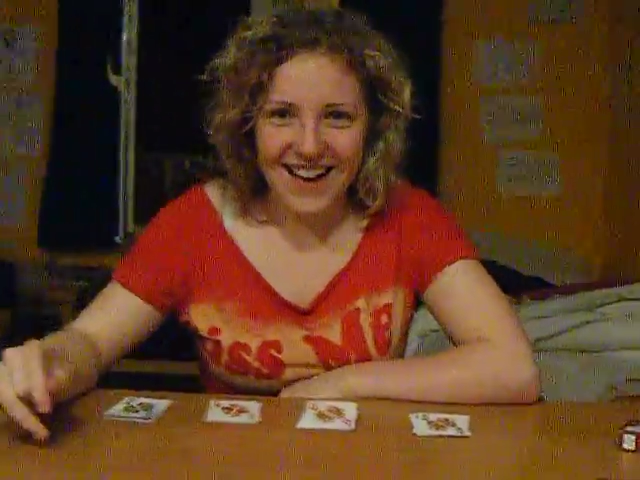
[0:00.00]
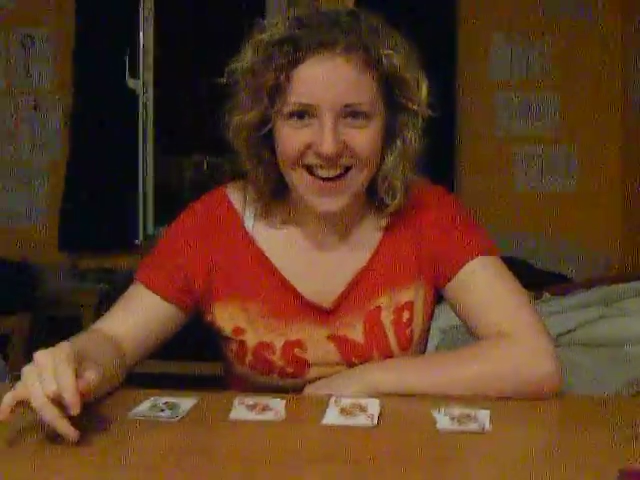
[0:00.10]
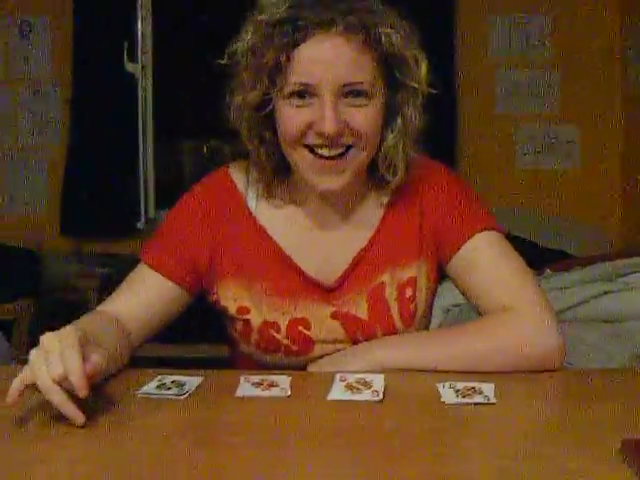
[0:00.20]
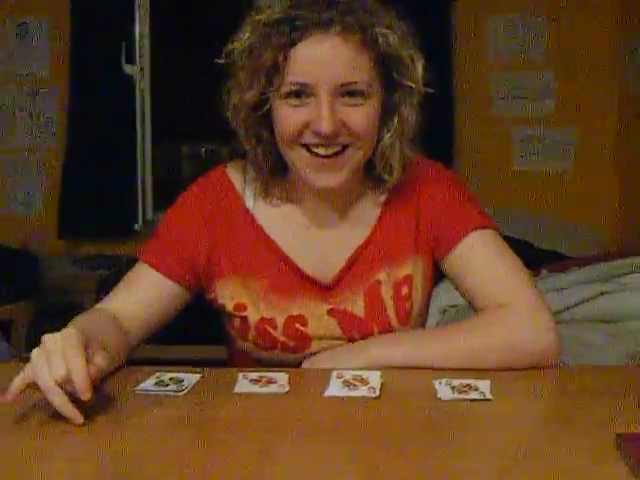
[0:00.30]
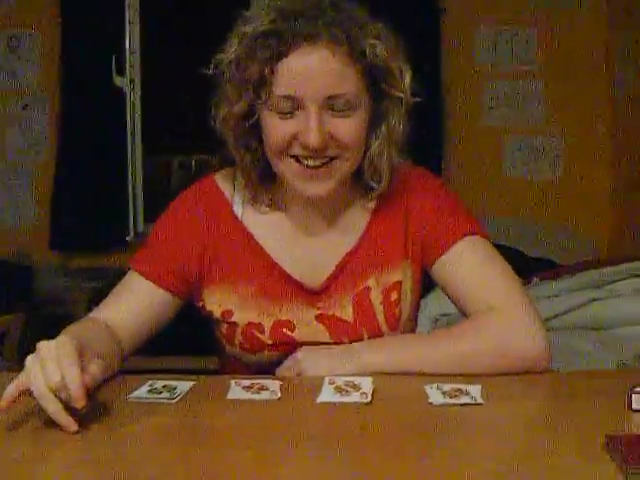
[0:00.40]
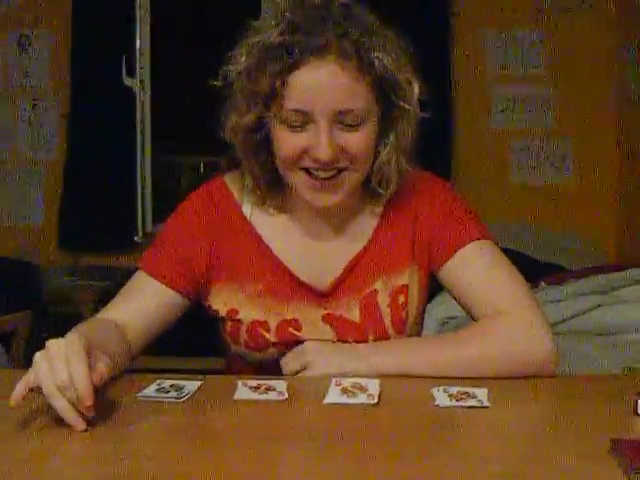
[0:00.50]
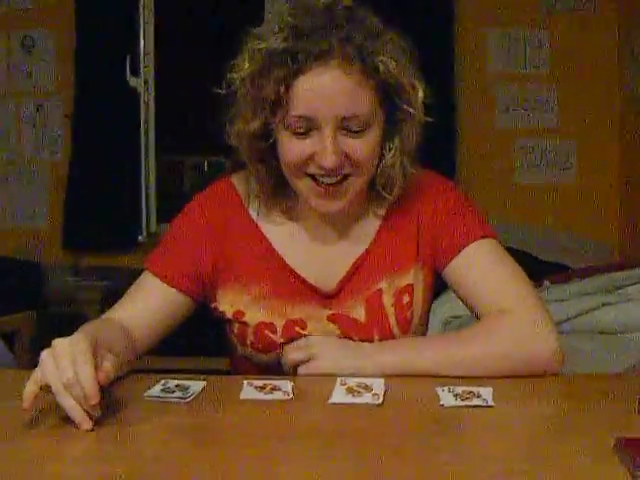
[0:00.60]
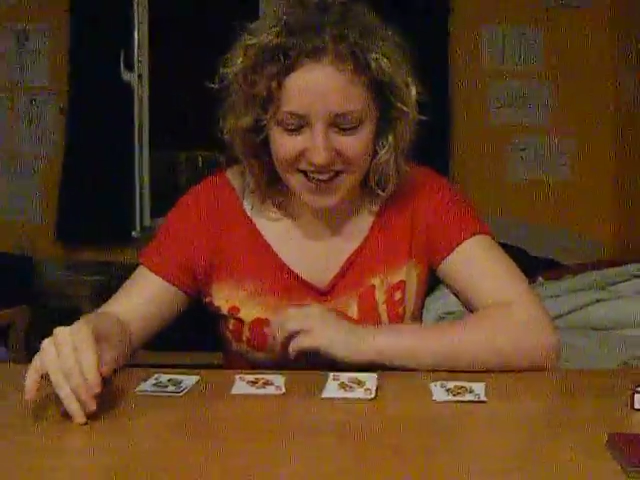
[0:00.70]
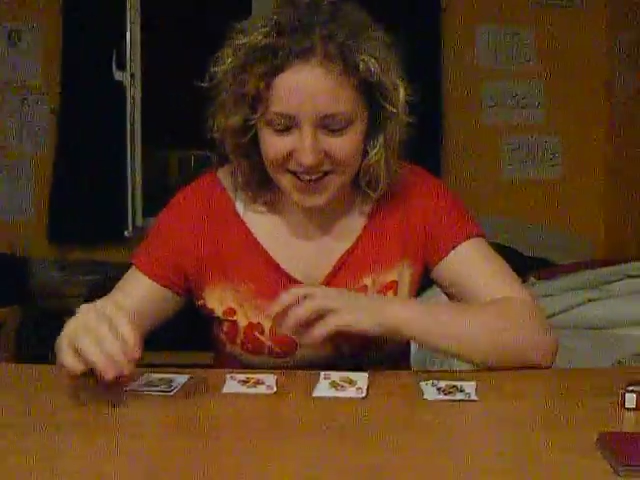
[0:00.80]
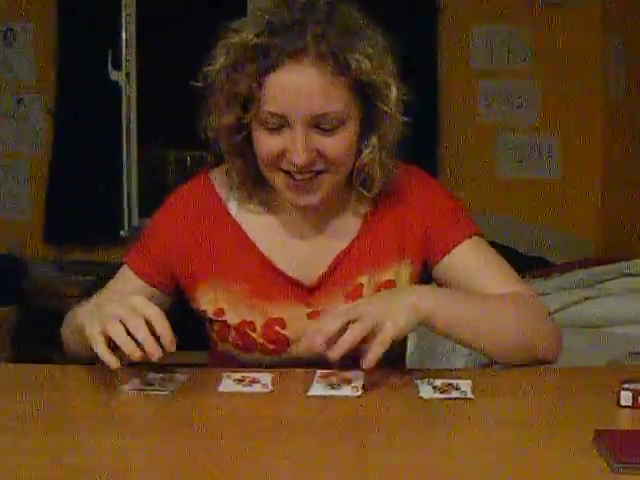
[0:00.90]
Hi,
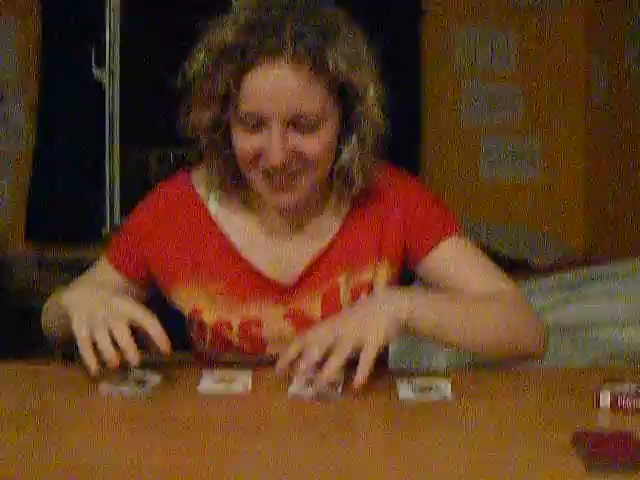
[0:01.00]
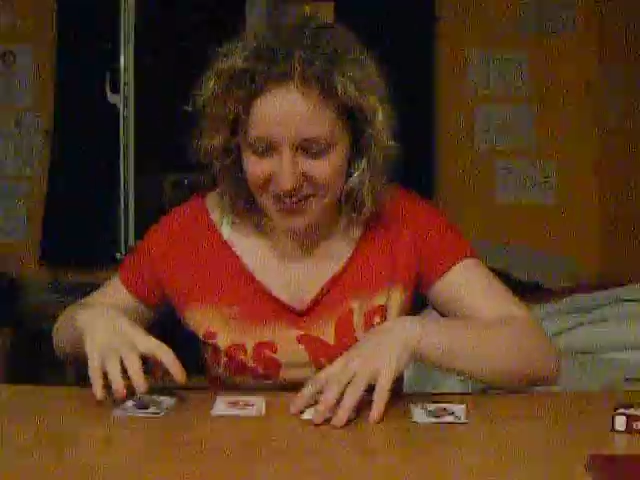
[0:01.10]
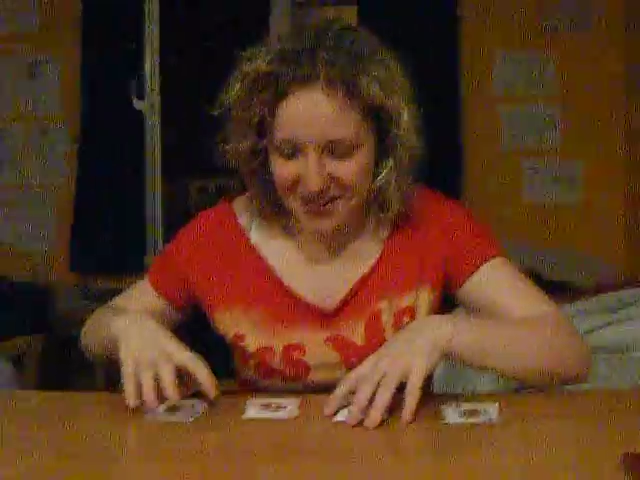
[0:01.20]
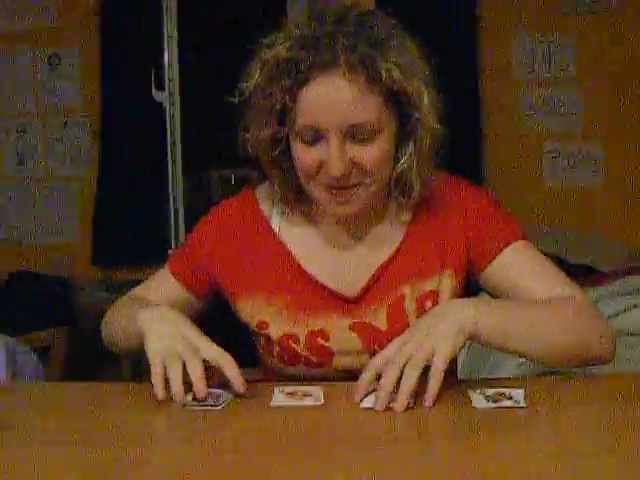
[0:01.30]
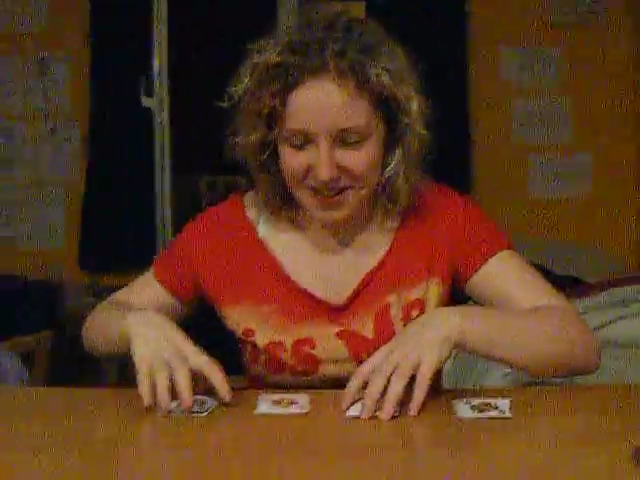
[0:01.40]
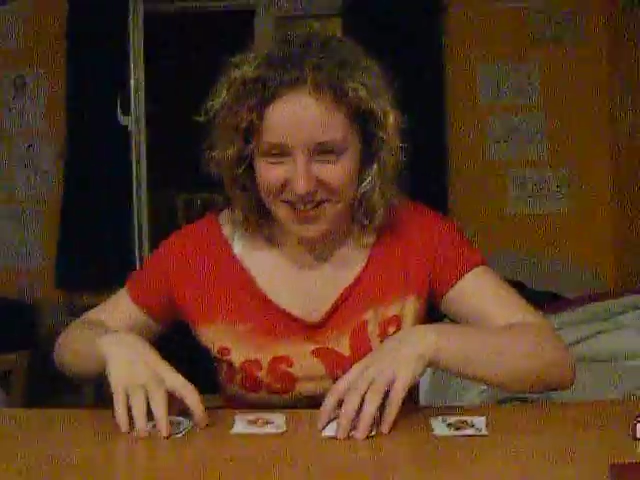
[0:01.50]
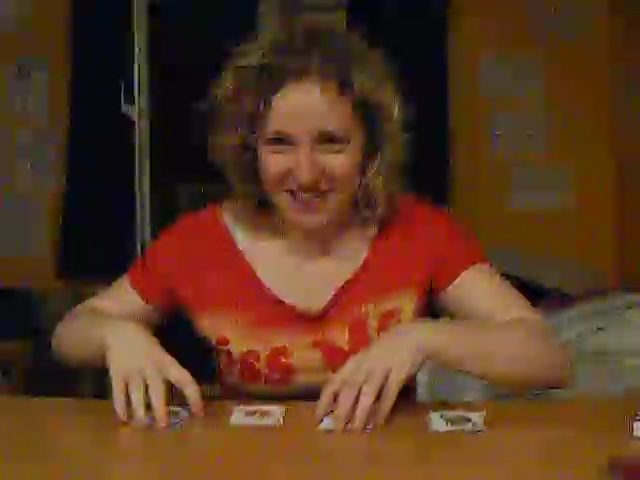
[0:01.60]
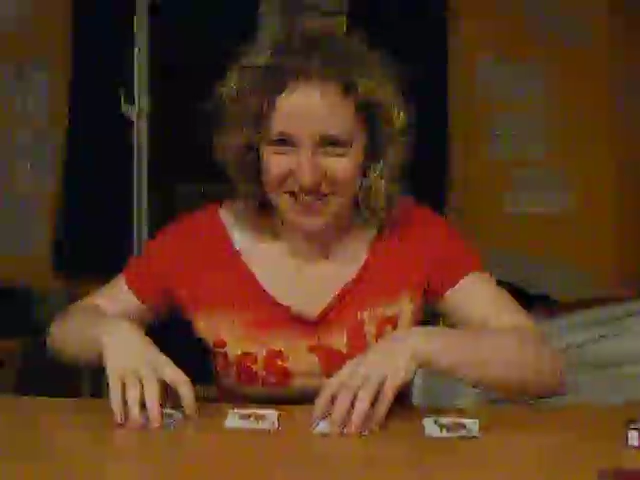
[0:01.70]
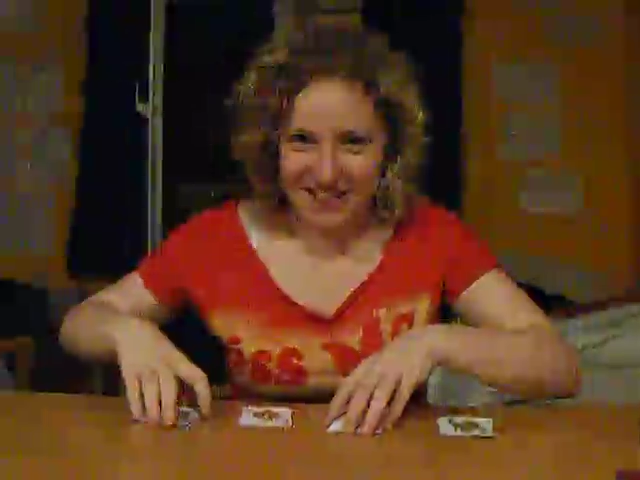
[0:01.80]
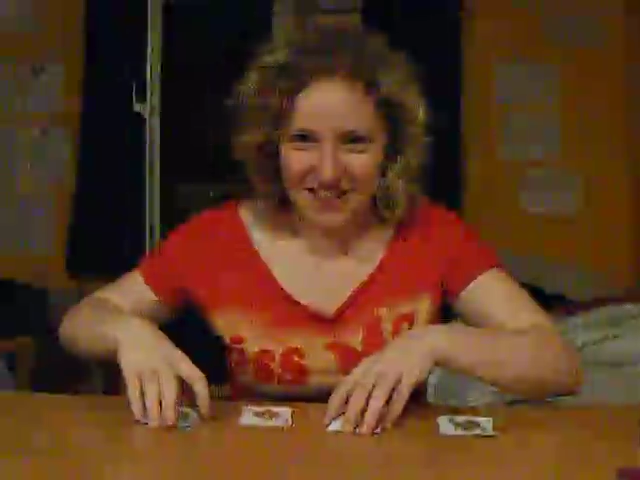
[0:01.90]
okay, I'm going to show you a
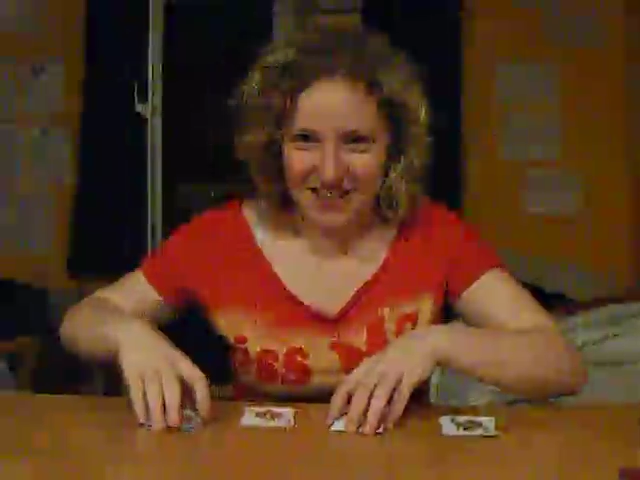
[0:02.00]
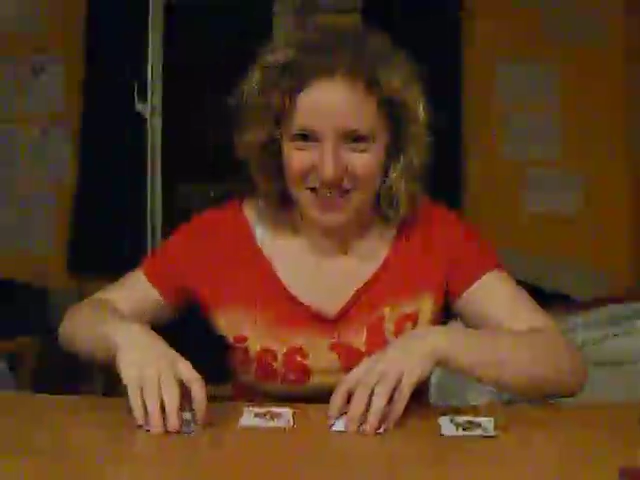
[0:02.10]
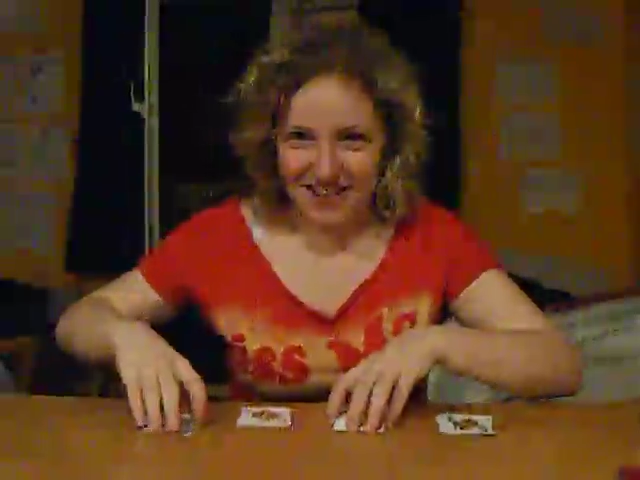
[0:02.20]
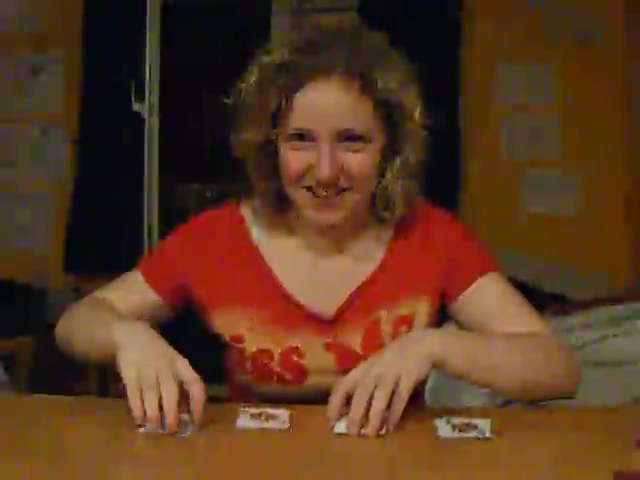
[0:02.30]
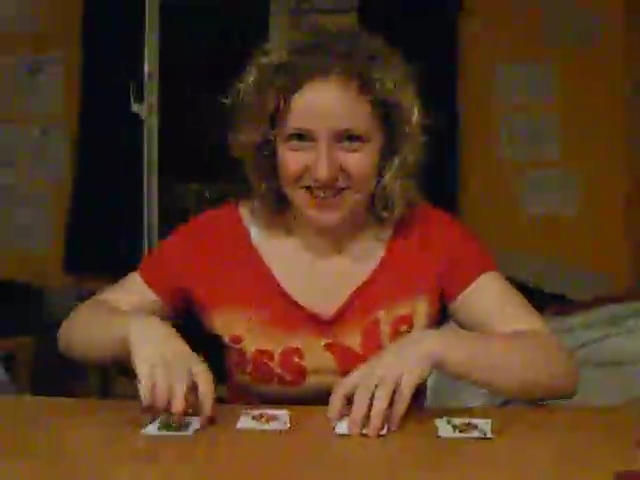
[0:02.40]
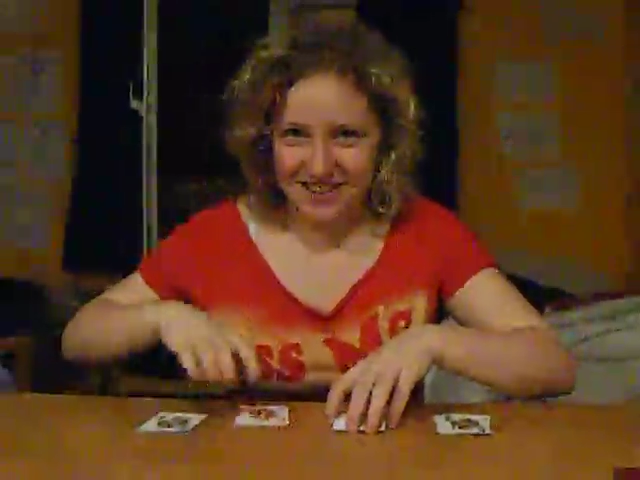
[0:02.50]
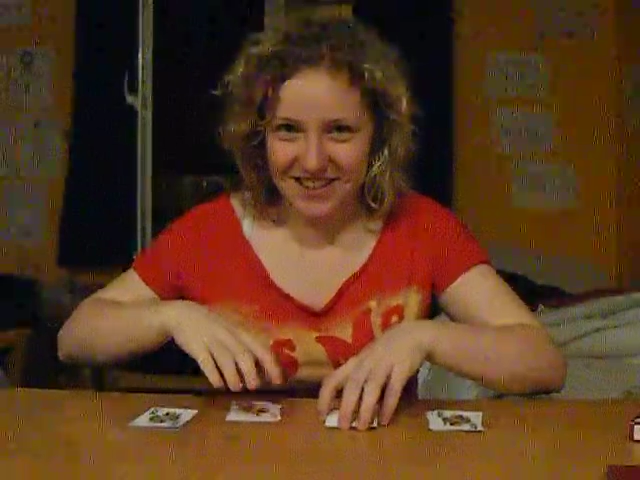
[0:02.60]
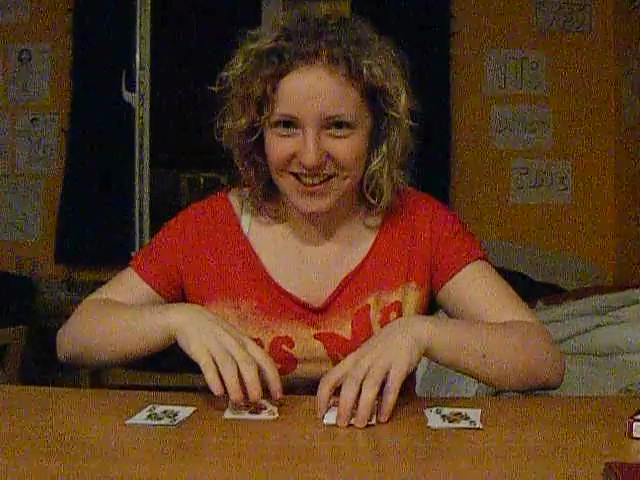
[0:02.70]
magic trick and um,